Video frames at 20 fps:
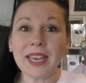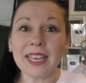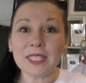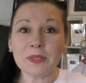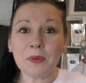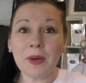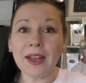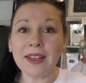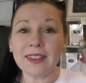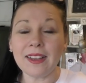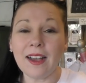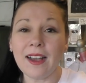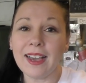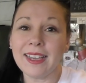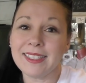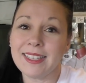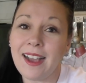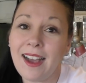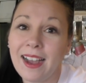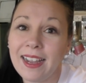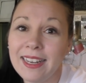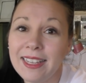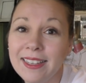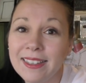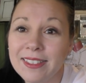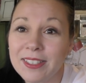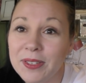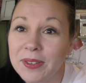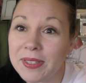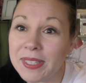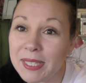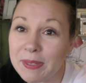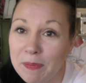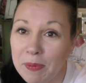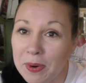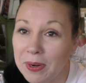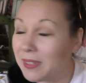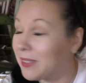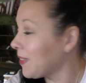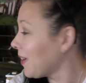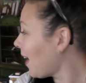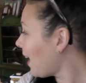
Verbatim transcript: guess what, guys? Heidi is a good sport. So